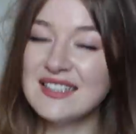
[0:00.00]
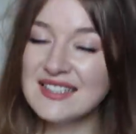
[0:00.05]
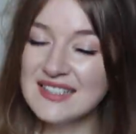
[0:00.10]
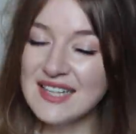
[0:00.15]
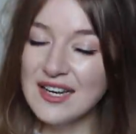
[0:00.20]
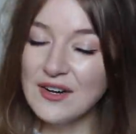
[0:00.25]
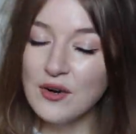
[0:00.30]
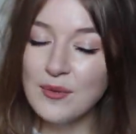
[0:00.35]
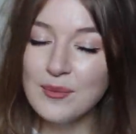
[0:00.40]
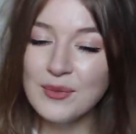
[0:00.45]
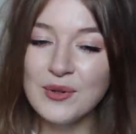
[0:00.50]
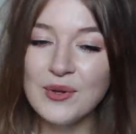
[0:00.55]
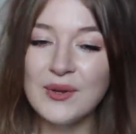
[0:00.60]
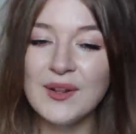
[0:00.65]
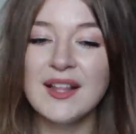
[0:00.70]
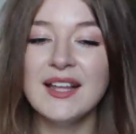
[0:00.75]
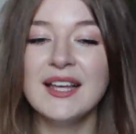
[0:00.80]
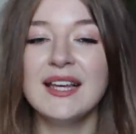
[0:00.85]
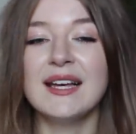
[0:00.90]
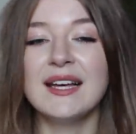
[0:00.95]

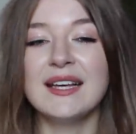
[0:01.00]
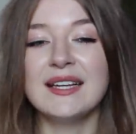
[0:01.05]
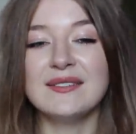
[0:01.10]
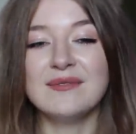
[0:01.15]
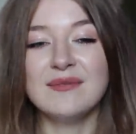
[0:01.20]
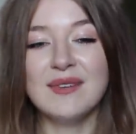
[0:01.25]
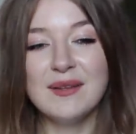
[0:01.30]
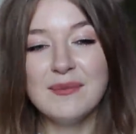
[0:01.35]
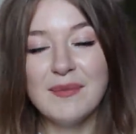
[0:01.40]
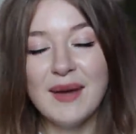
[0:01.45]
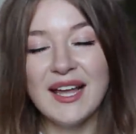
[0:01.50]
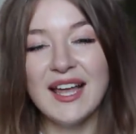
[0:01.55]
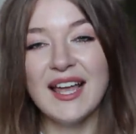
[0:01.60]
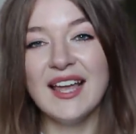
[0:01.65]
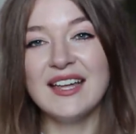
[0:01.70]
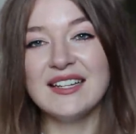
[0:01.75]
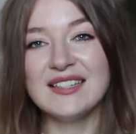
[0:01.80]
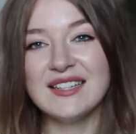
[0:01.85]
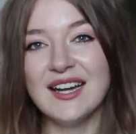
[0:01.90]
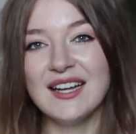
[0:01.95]
desirable. Um, in my
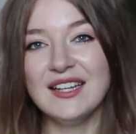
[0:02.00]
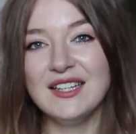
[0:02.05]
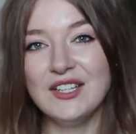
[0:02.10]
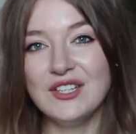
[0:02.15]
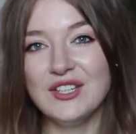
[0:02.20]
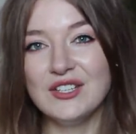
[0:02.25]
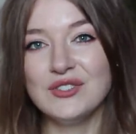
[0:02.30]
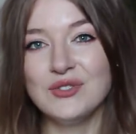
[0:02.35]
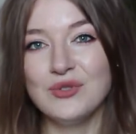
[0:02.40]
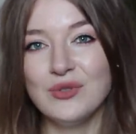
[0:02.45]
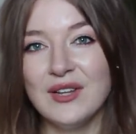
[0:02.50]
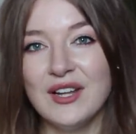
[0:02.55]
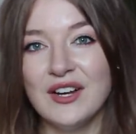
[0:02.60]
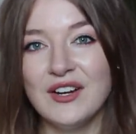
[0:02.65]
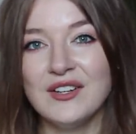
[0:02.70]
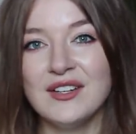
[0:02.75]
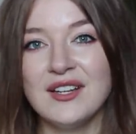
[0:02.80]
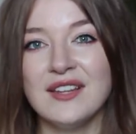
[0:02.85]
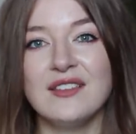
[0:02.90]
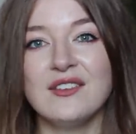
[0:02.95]
head, I needed to
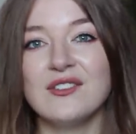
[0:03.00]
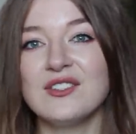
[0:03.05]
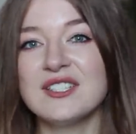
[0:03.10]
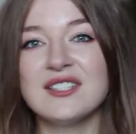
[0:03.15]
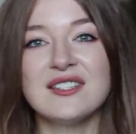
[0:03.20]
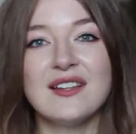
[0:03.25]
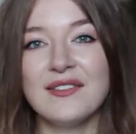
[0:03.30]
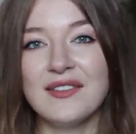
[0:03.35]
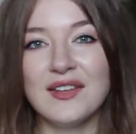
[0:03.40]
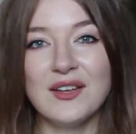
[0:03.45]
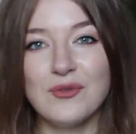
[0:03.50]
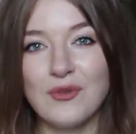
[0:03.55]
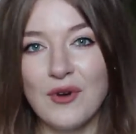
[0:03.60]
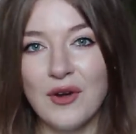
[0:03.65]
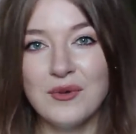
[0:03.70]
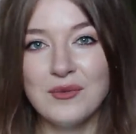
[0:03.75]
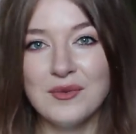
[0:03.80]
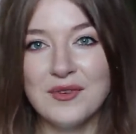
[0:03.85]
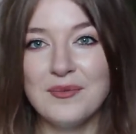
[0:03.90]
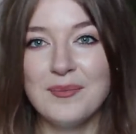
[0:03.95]
learn that there is nothing
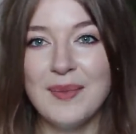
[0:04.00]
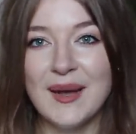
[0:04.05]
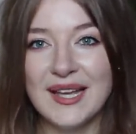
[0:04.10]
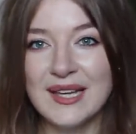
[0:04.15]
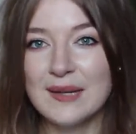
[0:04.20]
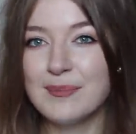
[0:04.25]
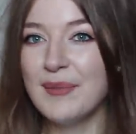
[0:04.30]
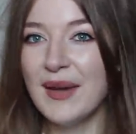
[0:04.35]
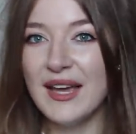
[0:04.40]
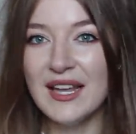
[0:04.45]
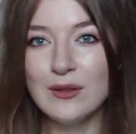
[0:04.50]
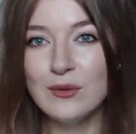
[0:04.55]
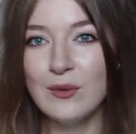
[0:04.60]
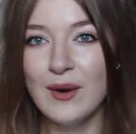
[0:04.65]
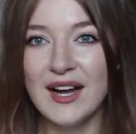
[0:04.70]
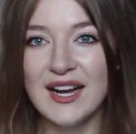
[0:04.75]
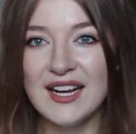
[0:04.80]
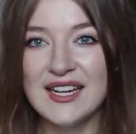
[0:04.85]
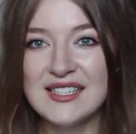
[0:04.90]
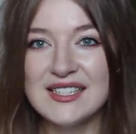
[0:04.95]
wrong with being pale
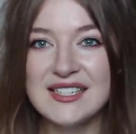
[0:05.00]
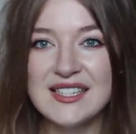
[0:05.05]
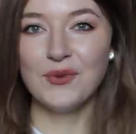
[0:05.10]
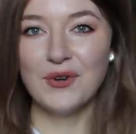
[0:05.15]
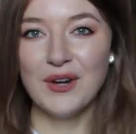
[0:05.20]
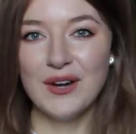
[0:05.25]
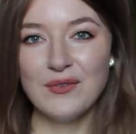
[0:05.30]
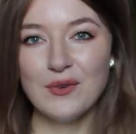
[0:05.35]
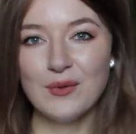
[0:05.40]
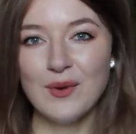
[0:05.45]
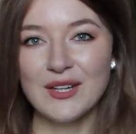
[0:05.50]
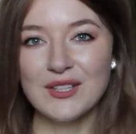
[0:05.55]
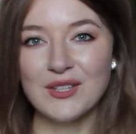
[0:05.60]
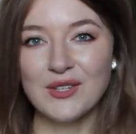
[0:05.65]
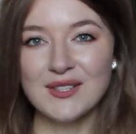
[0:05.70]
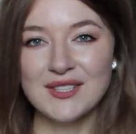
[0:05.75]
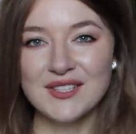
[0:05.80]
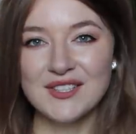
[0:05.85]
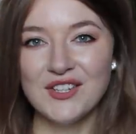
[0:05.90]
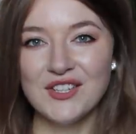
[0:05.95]
white. For everyone
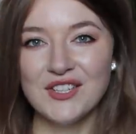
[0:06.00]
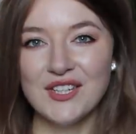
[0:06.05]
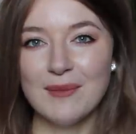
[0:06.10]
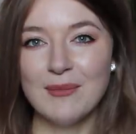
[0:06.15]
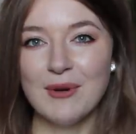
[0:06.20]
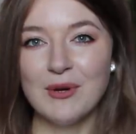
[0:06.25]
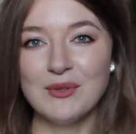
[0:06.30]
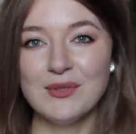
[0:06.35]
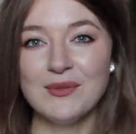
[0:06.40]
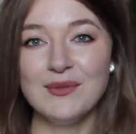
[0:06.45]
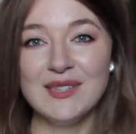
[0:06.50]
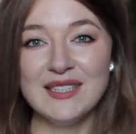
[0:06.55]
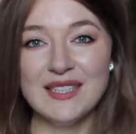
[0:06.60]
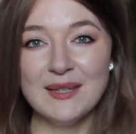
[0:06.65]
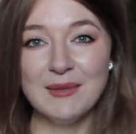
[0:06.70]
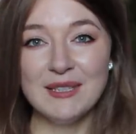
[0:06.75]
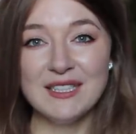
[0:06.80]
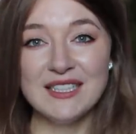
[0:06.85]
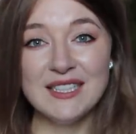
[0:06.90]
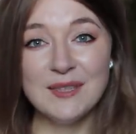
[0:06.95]
concerned about
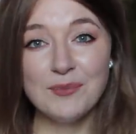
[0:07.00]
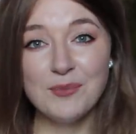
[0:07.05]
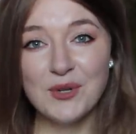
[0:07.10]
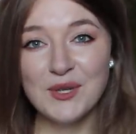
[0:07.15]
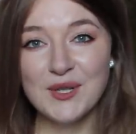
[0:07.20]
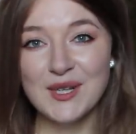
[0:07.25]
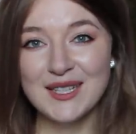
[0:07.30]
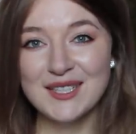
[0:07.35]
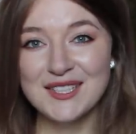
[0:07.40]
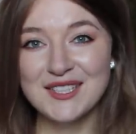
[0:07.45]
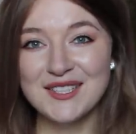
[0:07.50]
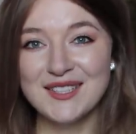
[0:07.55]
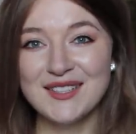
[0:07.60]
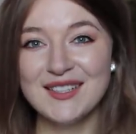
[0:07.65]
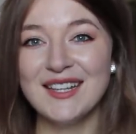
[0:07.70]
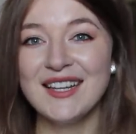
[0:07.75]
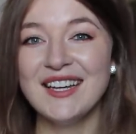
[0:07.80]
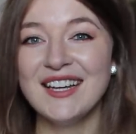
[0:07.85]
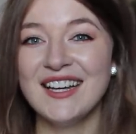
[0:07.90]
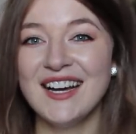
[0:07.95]
vitamin D
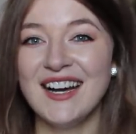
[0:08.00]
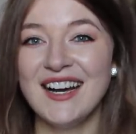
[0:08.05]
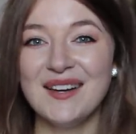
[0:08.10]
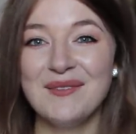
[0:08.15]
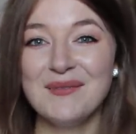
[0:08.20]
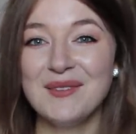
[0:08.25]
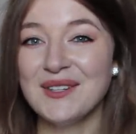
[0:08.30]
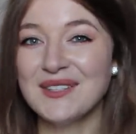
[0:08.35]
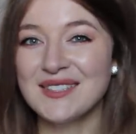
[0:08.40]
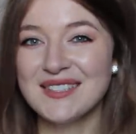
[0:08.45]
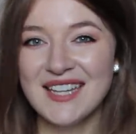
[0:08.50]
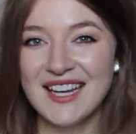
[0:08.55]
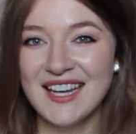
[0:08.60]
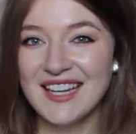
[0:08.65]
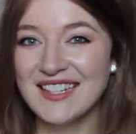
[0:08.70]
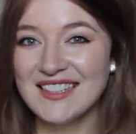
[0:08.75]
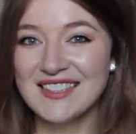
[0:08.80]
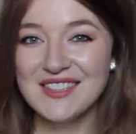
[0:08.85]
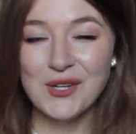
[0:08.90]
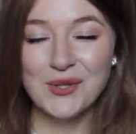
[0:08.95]
production, I'm not
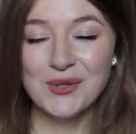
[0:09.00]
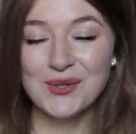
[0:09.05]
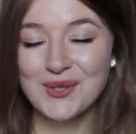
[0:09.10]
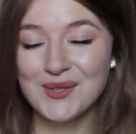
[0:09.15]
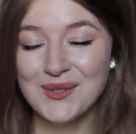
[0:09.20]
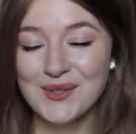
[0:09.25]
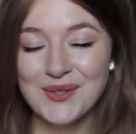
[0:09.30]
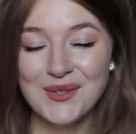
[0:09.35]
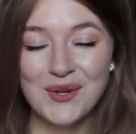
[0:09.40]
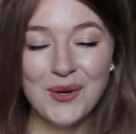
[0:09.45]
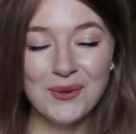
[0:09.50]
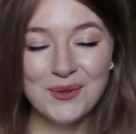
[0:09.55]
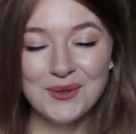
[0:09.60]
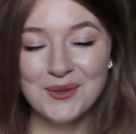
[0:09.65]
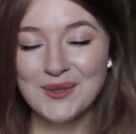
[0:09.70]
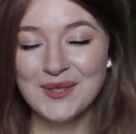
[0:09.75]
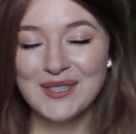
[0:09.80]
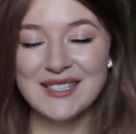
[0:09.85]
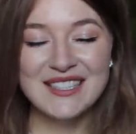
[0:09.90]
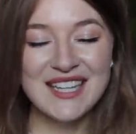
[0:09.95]
saying not to go
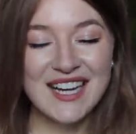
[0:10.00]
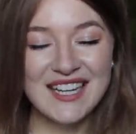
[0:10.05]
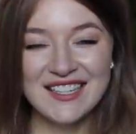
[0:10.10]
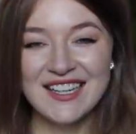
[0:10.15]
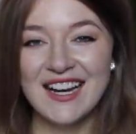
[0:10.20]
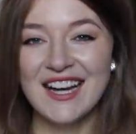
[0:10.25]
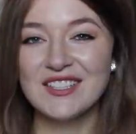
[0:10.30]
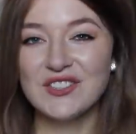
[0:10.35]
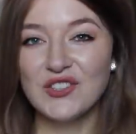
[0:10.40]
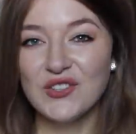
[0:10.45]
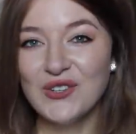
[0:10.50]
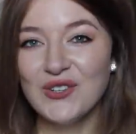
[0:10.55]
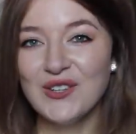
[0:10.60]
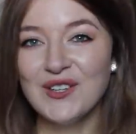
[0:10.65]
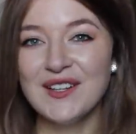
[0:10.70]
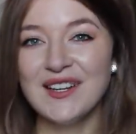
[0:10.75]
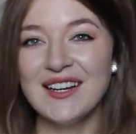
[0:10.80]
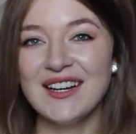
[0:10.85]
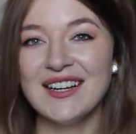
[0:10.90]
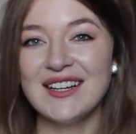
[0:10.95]
to sun at all.